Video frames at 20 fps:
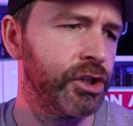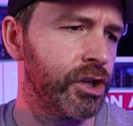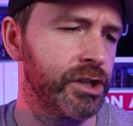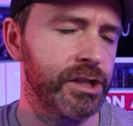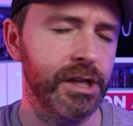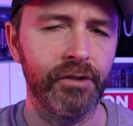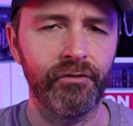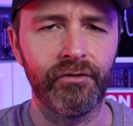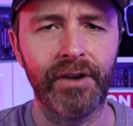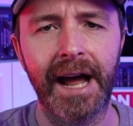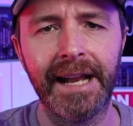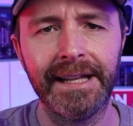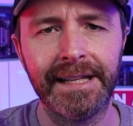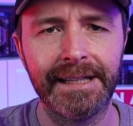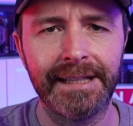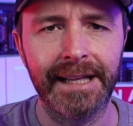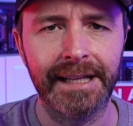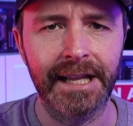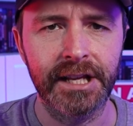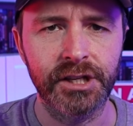just like Randy
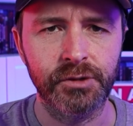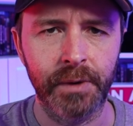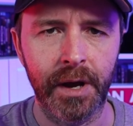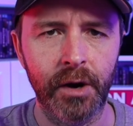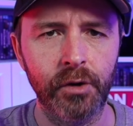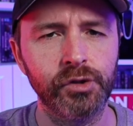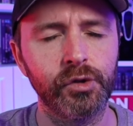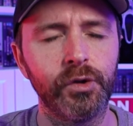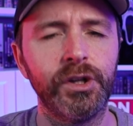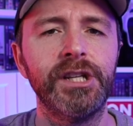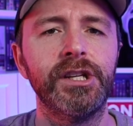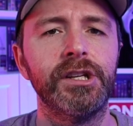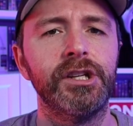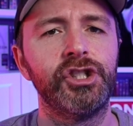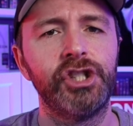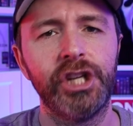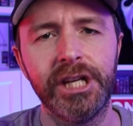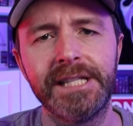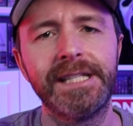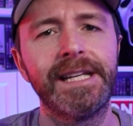did as well. So
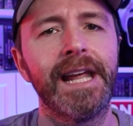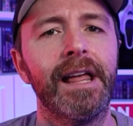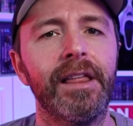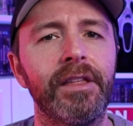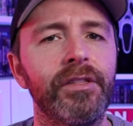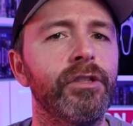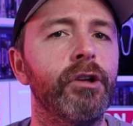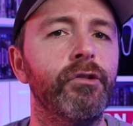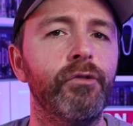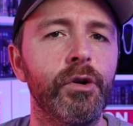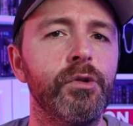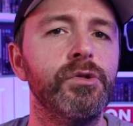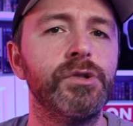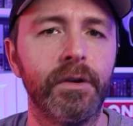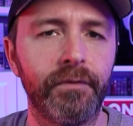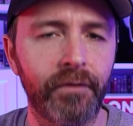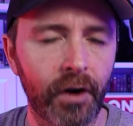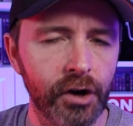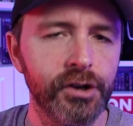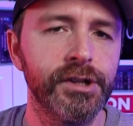she's telling the rules
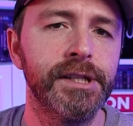of her